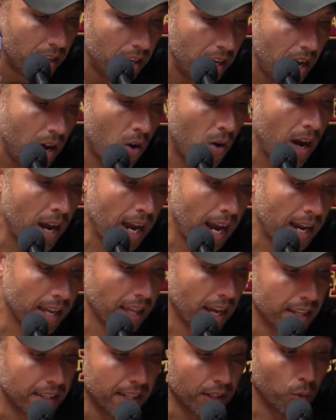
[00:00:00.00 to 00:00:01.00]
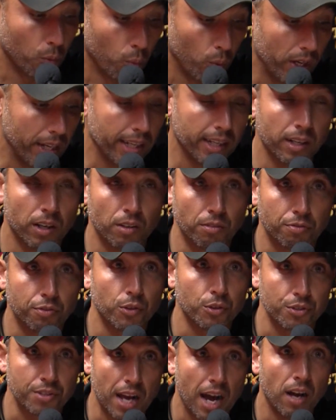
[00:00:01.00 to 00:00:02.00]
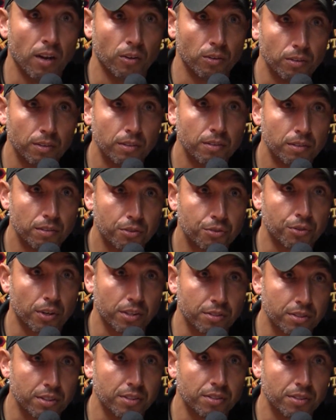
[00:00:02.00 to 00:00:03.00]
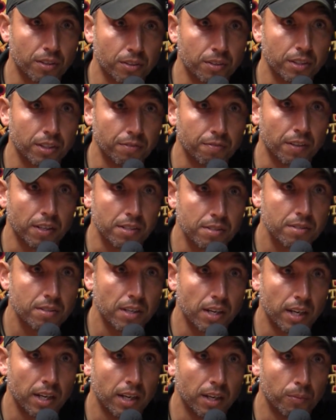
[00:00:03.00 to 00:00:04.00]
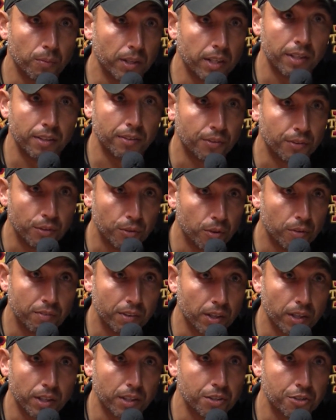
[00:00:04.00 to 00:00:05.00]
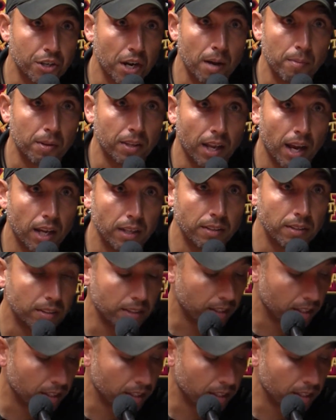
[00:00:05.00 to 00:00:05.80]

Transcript: No, I think winning on first down stresses our defense, and we didn't do a very good job of that.